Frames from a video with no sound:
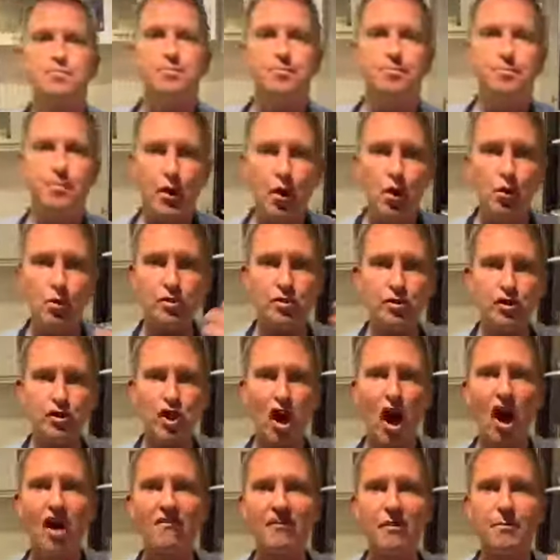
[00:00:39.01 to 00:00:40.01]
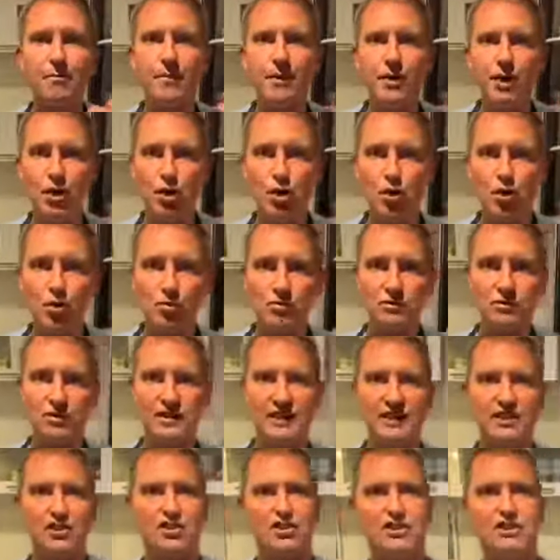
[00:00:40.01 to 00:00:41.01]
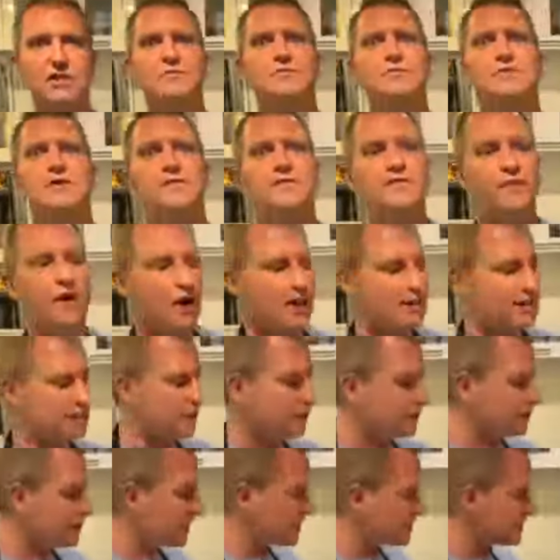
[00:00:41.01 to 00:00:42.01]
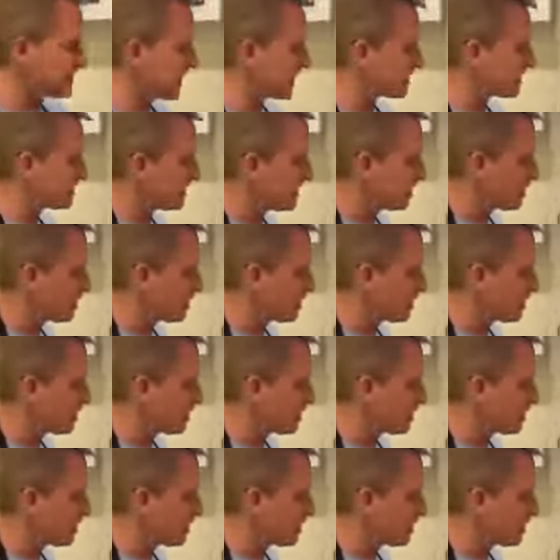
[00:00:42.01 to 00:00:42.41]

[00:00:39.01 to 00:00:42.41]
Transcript: boost our immune system to fight off this nasty